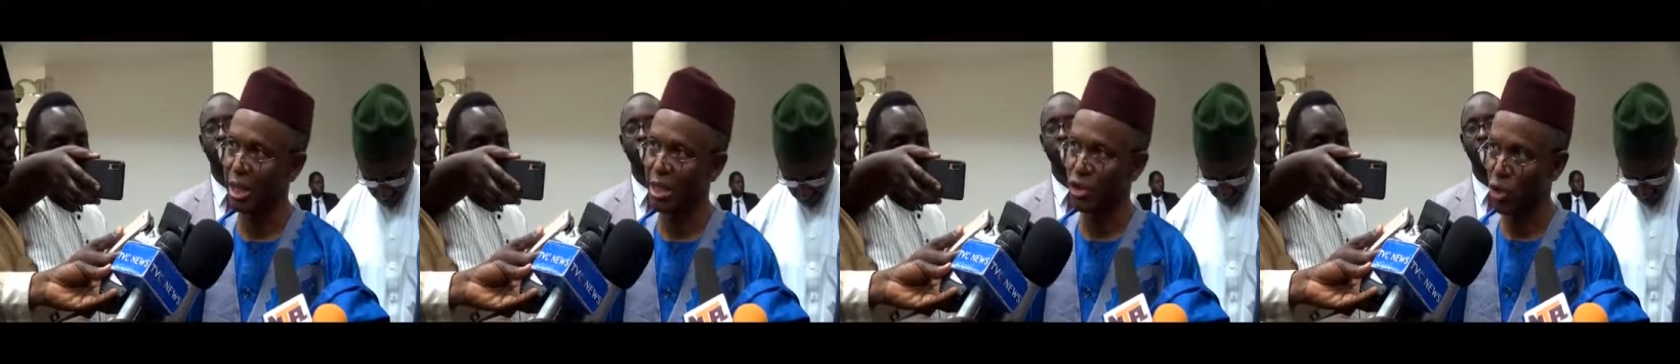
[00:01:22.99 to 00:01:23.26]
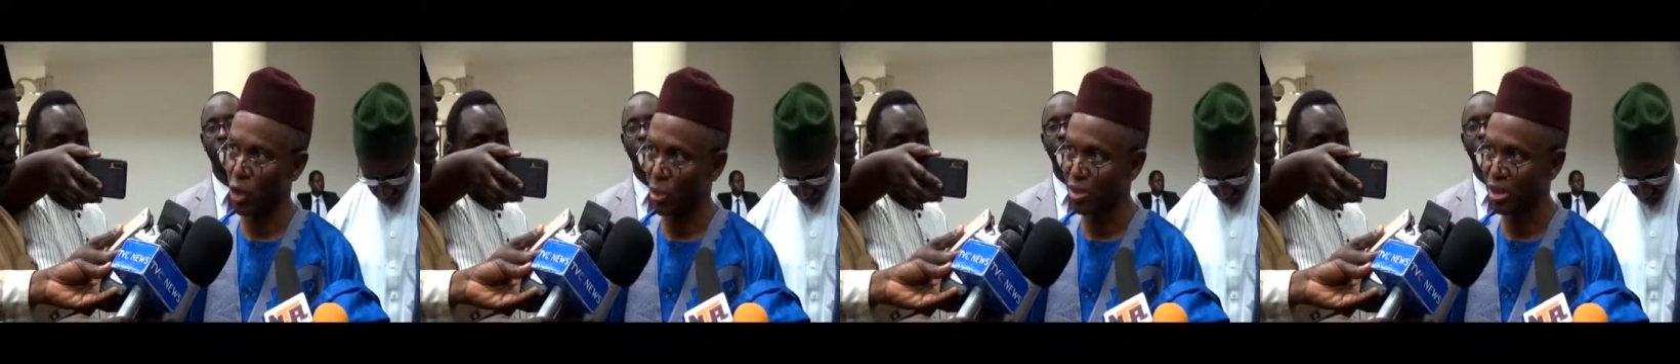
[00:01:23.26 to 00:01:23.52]
and
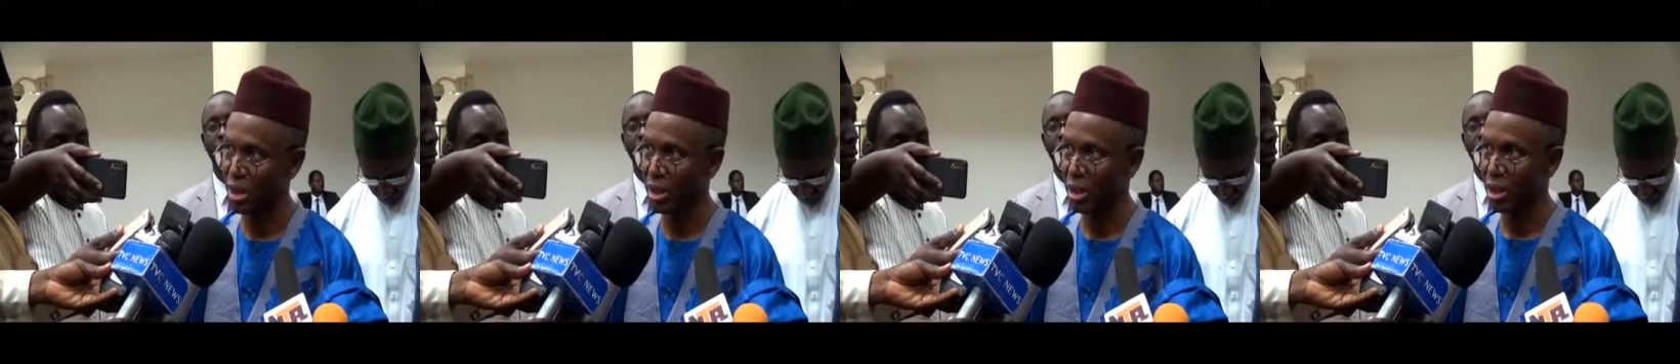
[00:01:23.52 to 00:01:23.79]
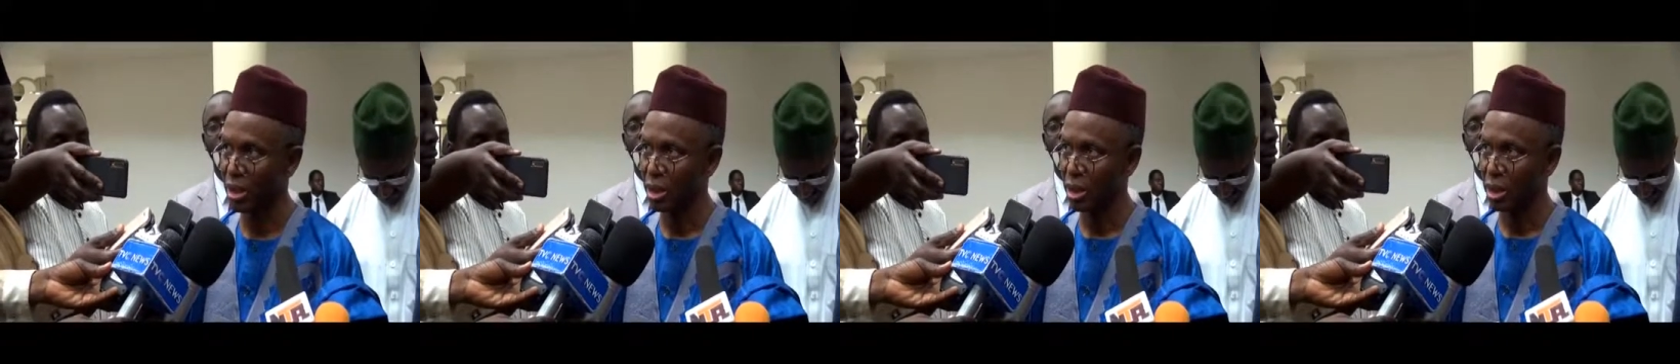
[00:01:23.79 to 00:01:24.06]
jobs.
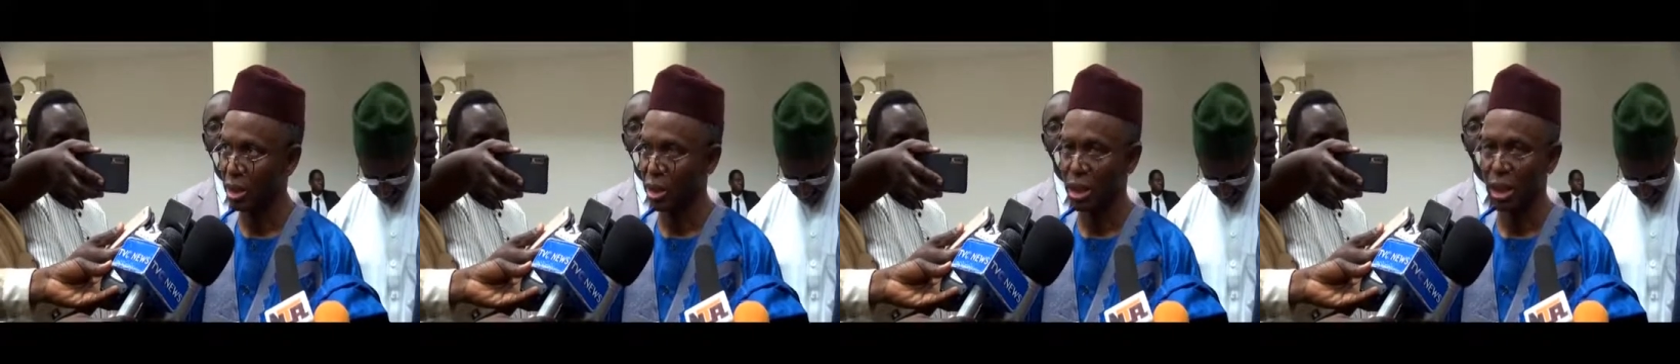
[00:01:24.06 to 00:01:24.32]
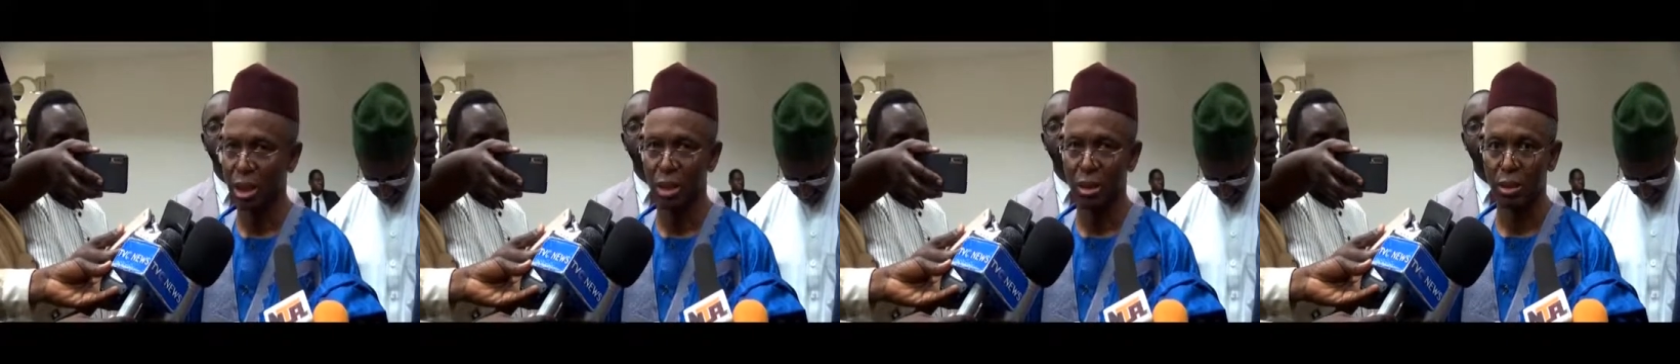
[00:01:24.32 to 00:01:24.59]

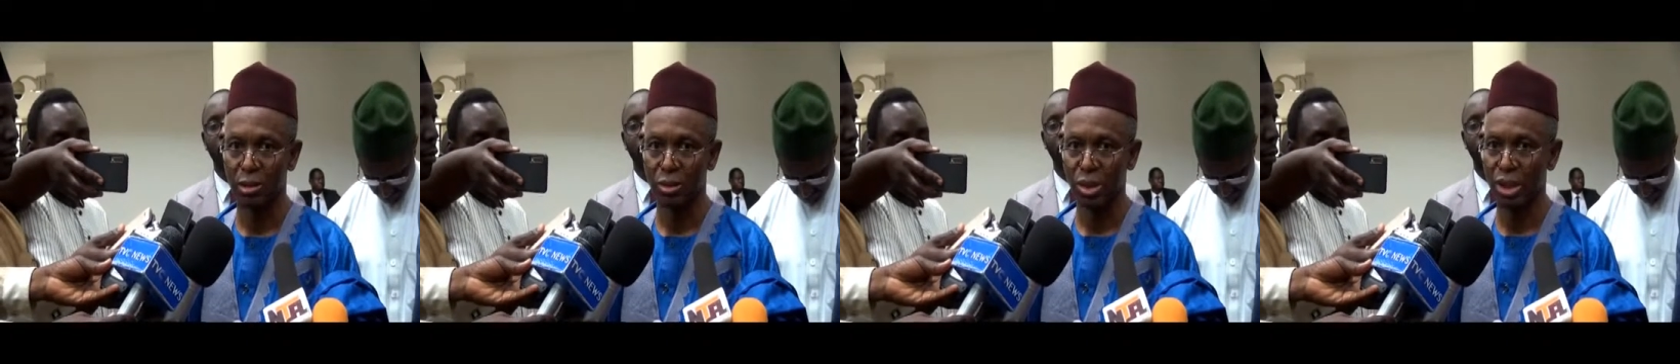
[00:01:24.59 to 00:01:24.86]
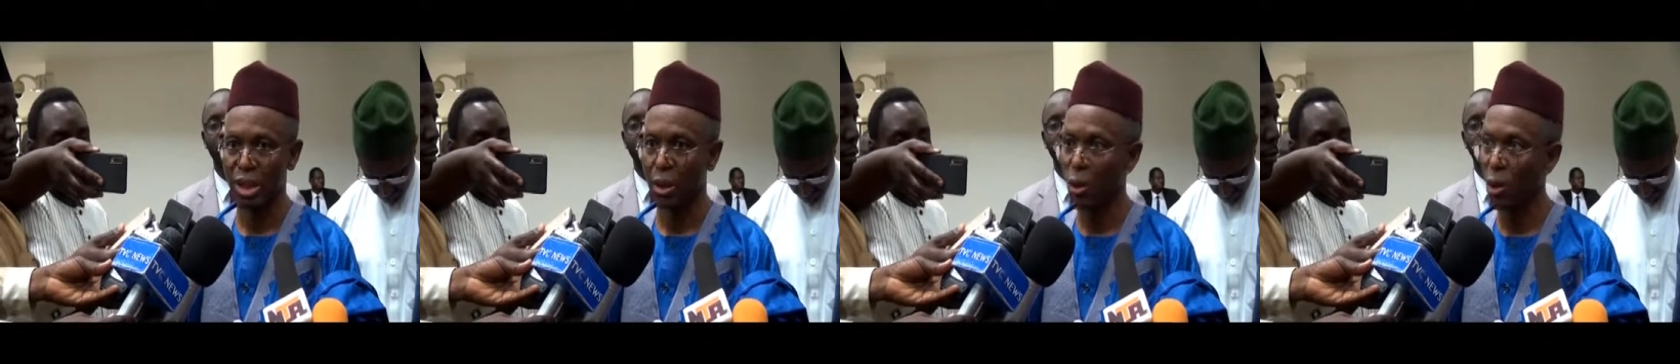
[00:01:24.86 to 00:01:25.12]
Uh,
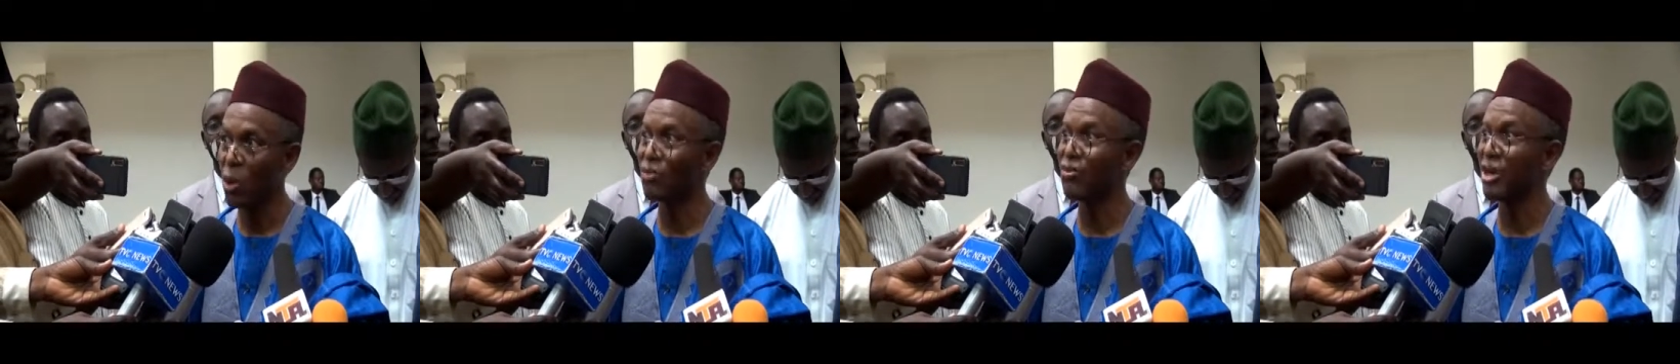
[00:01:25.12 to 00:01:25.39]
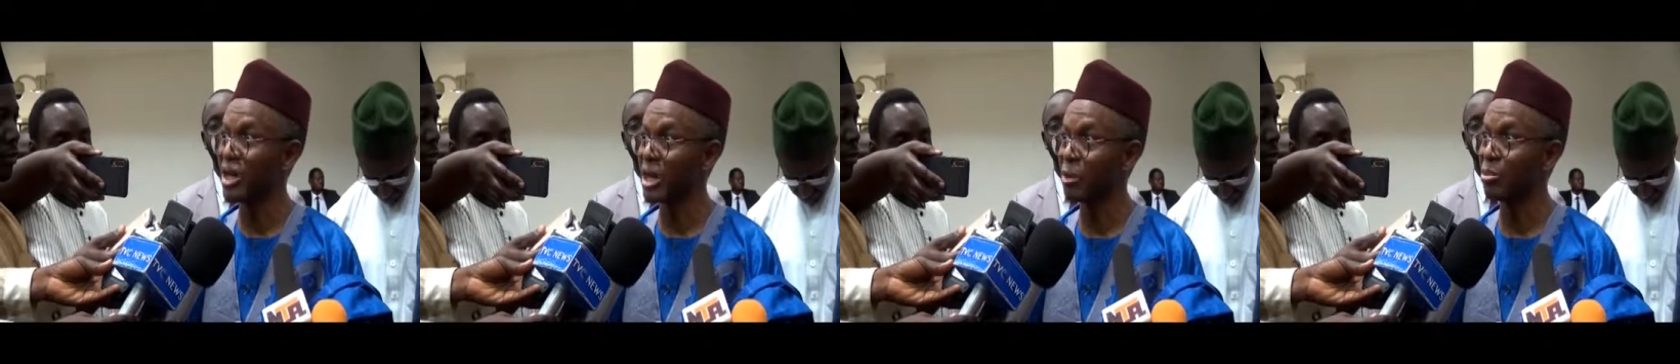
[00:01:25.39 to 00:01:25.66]
which are all
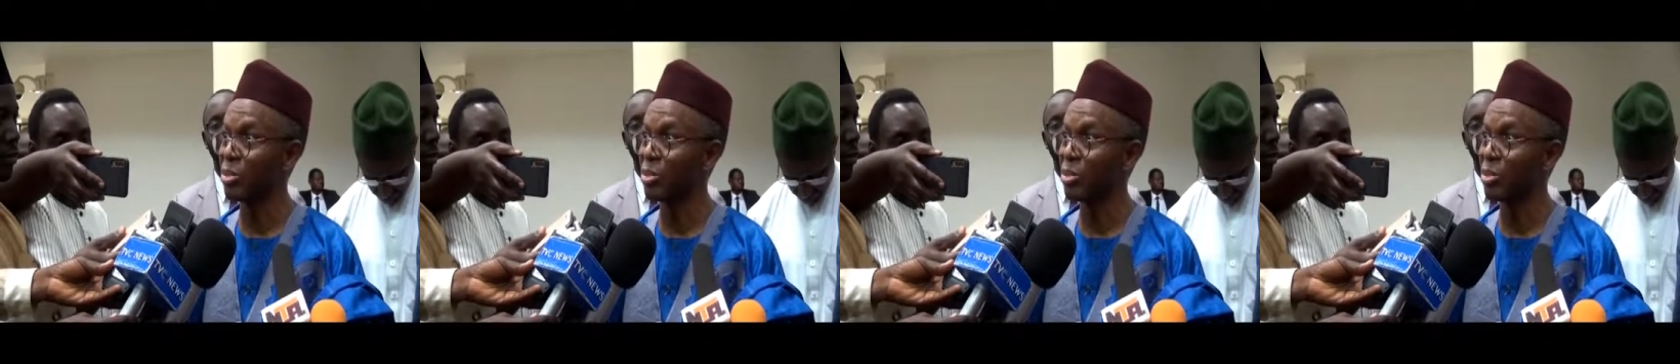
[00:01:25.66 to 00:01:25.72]
very